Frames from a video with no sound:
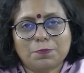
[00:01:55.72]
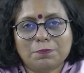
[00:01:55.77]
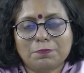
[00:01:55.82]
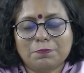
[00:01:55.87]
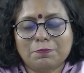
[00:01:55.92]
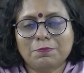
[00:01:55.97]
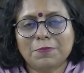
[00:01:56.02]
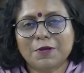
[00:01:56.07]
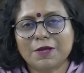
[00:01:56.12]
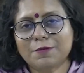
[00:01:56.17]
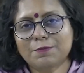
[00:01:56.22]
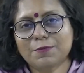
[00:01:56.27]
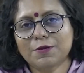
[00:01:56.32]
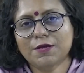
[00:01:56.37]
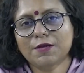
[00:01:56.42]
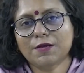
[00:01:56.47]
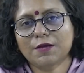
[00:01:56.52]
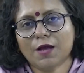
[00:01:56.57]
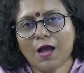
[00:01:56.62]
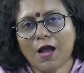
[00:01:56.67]

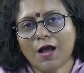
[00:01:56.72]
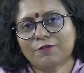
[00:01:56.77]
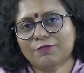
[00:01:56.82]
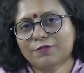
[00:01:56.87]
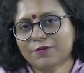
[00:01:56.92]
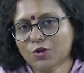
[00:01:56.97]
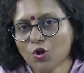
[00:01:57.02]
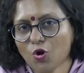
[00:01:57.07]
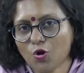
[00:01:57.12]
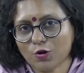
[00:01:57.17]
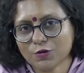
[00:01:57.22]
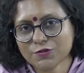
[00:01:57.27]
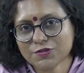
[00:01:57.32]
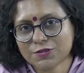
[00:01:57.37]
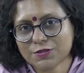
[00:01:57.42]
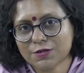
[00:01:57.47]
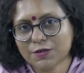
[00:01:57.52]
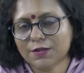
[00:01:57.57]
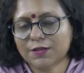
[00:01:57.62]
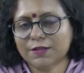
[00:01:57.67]
maybe have
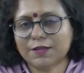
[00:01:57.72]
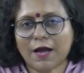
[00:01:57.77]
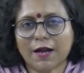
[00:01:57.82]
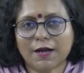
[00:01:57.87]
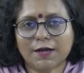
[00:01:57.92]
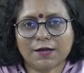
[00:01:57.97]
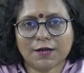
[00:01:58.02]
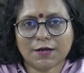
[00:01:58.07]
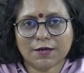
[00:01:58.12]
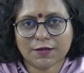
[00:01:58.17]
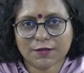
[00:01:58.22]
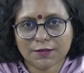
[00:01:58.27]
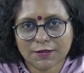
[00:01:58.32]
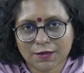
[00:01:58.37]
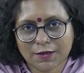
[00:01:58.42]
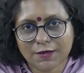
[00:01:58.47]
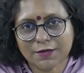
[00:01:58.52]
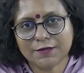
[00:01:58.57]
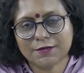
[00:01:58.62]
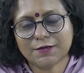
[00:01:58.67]
tossed that
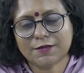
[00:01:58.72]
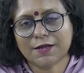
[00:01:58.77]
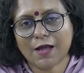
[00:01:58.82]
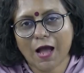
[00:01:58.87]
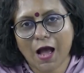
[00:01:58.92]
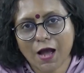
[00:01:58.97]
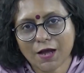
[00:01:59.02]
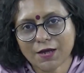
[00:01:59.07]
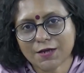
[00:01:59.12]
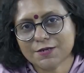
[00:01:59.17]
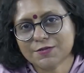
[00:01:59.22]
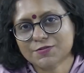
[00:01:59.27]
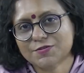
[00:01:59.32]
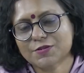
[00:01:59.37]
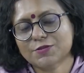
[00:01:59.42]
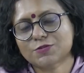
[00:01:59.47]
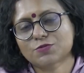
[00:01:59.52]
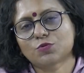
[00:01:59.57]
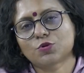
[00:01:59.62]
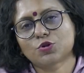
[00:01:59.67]
our
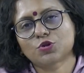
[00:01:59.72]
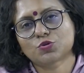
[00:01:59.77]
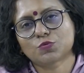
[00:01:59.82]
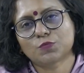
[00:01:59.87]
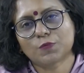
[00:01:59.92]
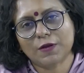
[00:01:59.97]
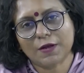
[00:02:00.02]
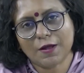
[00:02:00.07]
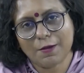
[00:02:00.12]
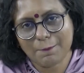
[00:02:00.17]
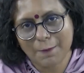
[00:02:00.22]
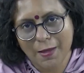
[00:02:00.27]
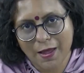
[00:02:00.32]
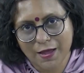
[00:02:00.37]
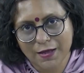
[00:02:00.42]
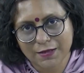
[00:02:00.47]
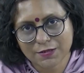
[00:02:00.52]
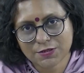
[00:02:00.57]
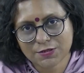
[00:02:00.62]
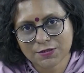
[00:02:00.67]
country is going to win a
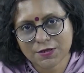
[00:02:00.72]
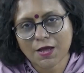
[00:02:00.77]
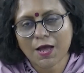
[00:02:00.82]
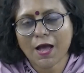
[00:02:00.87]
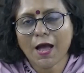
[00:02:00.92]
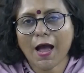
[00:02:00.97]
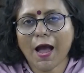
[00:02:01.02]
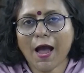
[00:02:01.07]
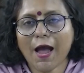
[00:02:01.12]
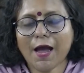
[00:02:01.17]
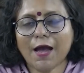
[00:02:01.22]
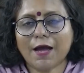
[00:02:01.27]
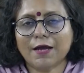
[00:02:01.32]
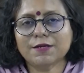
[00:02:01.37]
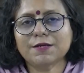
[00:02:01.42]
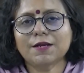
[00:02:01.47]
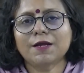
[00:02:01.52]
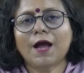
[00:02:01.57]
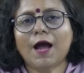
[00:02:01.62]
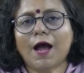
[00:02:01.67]
match,
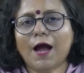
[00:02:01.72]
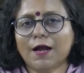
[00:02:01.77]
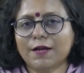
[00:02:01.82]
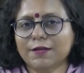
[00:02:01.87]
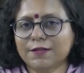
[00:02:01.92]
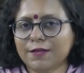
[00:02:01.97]
and at